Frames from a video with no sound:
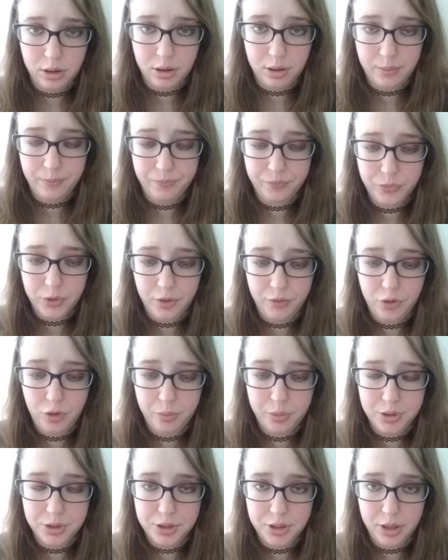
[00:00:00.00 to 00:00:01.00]
um, if you've
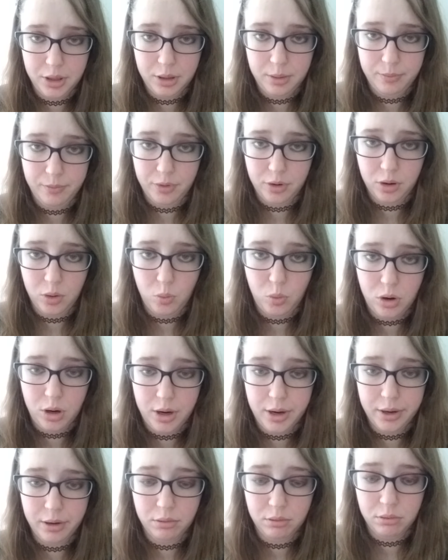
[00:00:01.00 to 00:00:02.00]
been seeing them for a
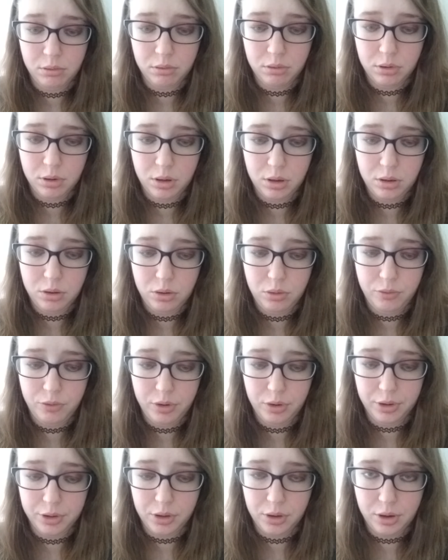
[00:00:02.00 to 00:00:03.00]
while and you
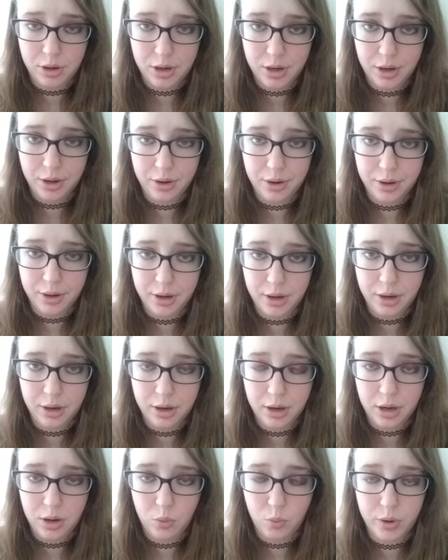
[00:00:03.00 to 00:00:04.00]
feel like you're kind of not getting
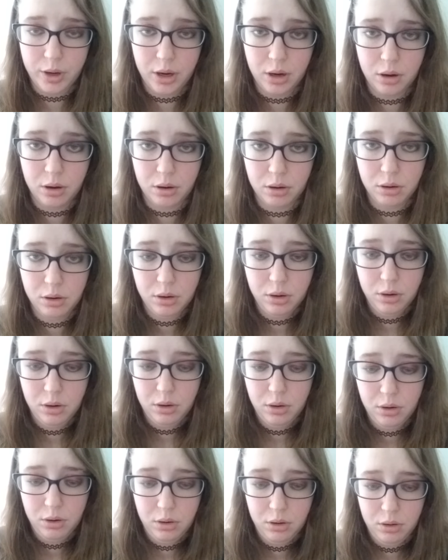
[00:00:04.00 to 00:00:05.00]
anywhere,
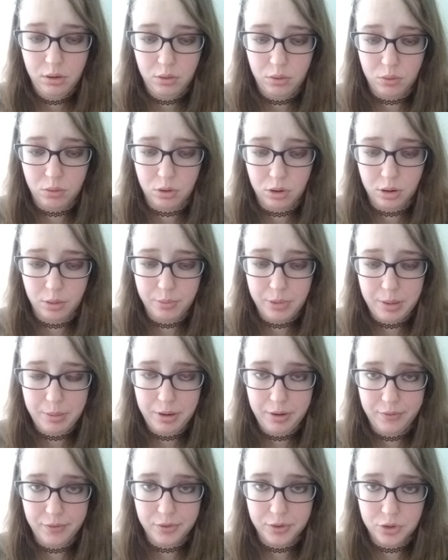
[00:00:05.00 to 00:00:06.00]
or maybe
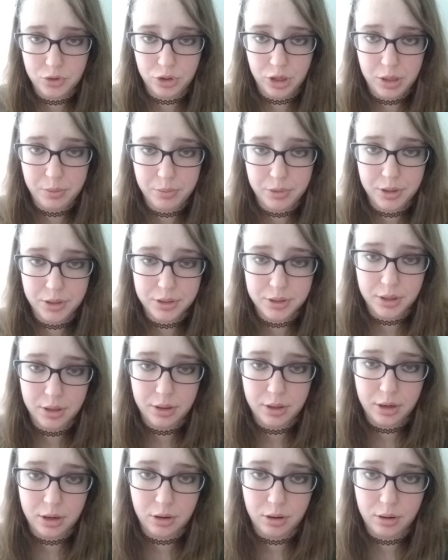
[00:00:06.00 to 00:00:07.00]
even the treatments that
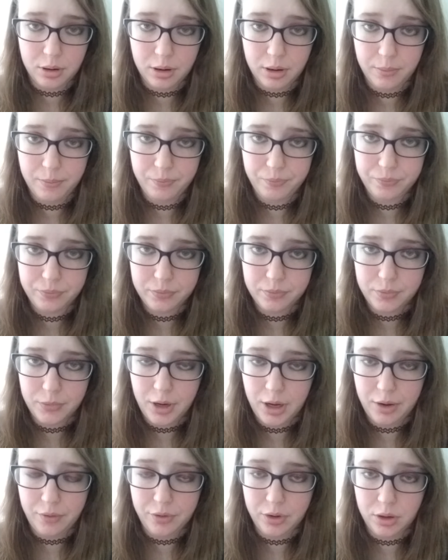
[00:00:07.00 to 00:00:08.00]
they're um,
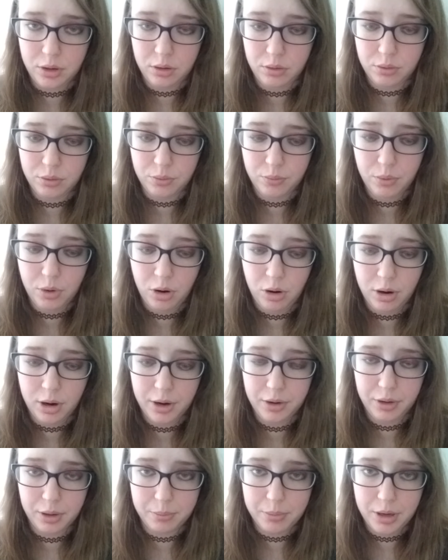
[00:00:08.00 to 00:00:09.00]
having you
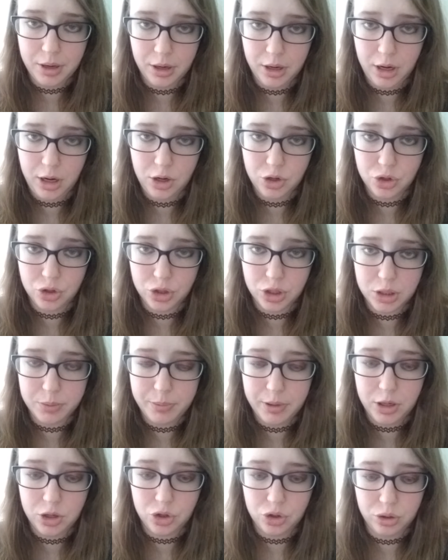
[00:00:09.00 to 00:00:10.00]
on, like medications
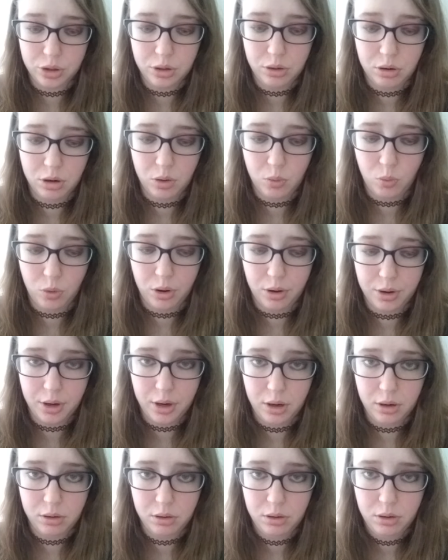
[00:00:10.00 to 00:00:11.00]
especially, aren't
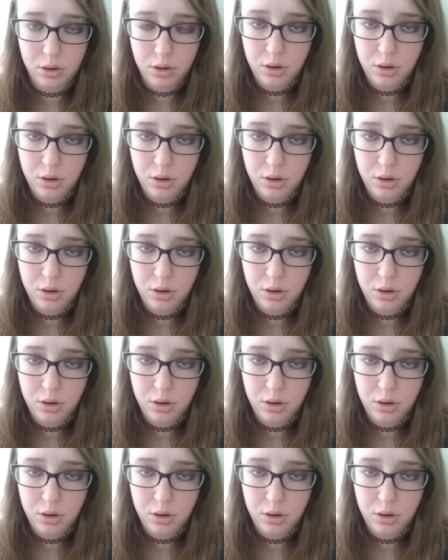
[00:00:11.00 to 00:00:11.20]
working